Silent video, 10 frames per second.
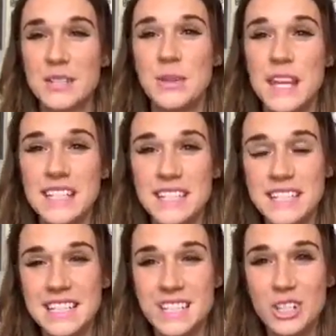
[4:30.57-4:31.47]
So Lacey,
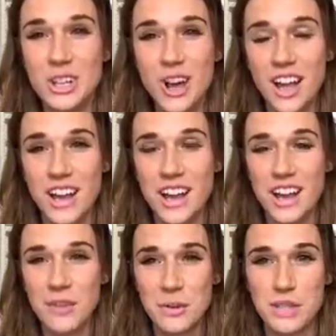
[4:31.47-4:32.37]
since you're on and
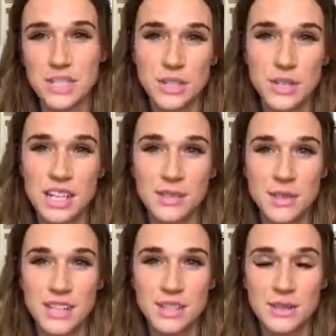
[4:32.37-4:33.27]
everyone's tuning in
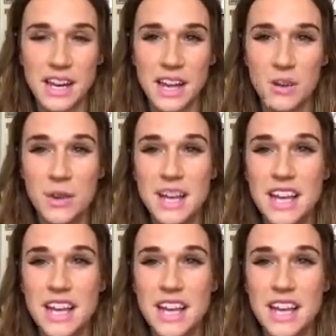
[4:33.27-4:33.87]
with us right now,